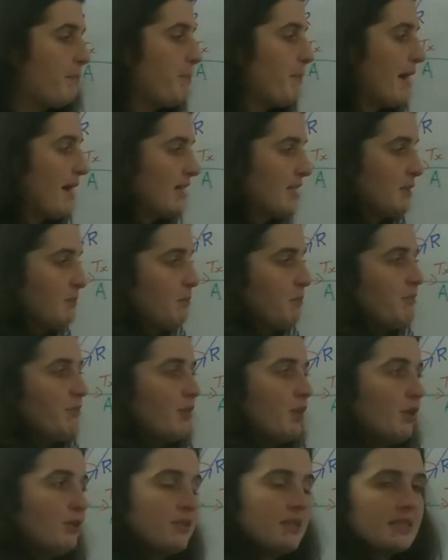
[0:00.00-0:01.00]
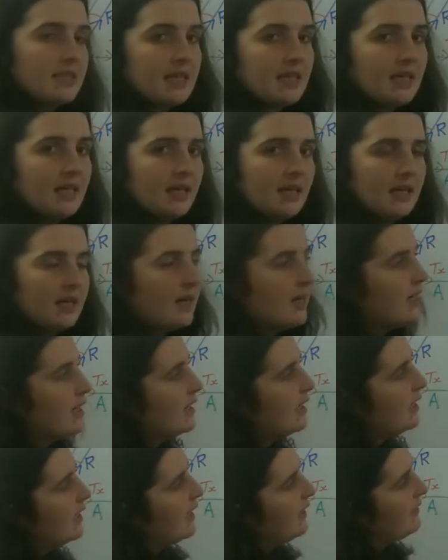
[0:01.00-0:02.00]
be my maximum velocity,
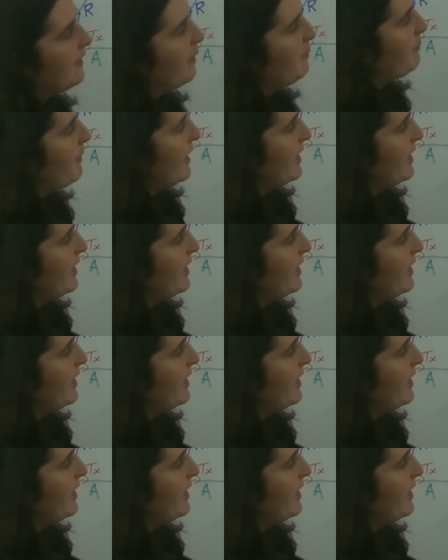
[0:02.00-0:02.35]
and